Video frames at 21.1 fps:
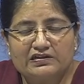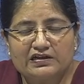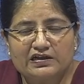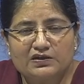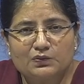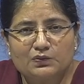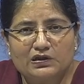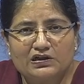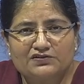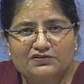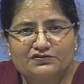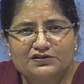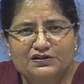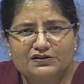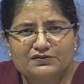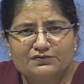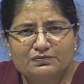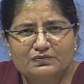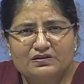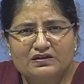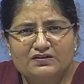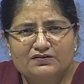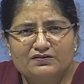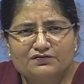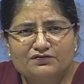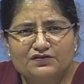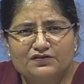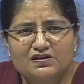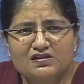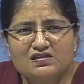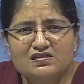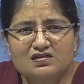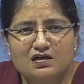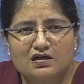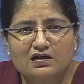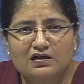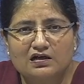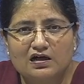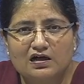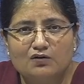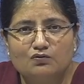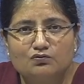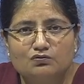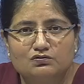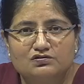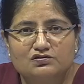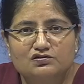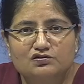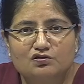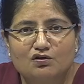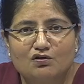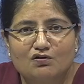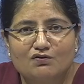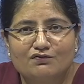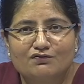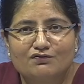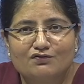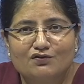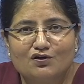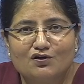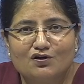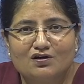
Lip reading: and one of the first accounts of